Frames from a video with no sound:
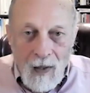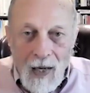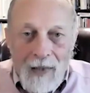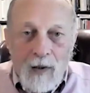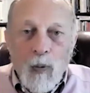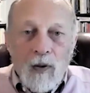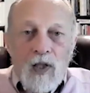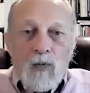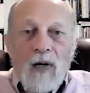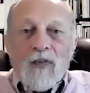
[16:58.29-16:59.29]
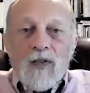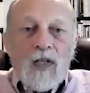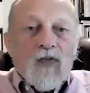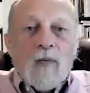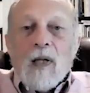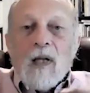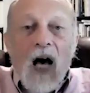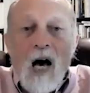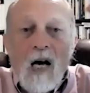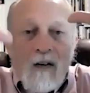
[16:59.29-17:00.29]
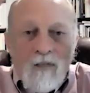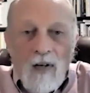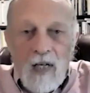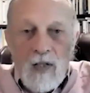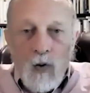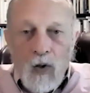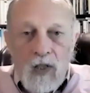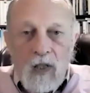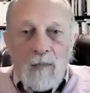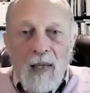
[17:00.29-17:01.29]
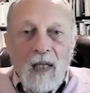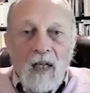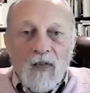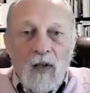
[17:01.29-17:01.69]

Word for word: I had to pull these references from a lot of various sources because magnetic